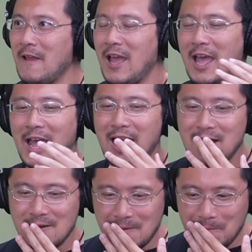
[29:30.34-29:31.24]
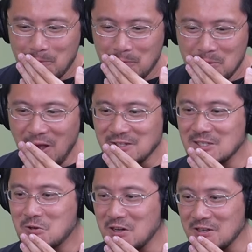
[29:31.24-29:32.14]
And not just
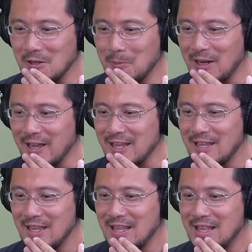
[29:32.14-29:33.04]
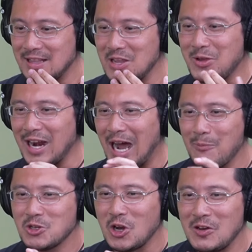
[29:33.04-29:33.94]
critical, but like you get
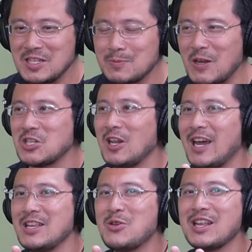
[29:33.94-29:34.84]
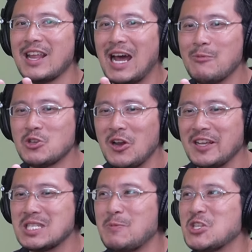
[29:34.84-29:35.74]
arbitrarily specialized, you can get arbitrarily like
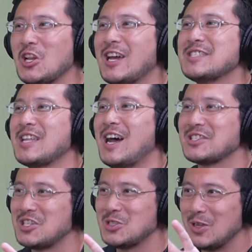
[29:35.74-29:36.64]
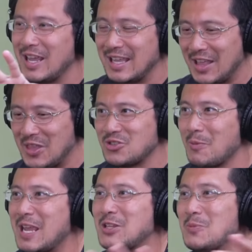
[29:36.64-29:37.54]
specialized tasks just to get things from
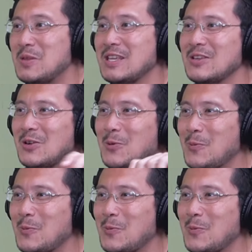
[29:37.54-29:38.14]
A to B, you know?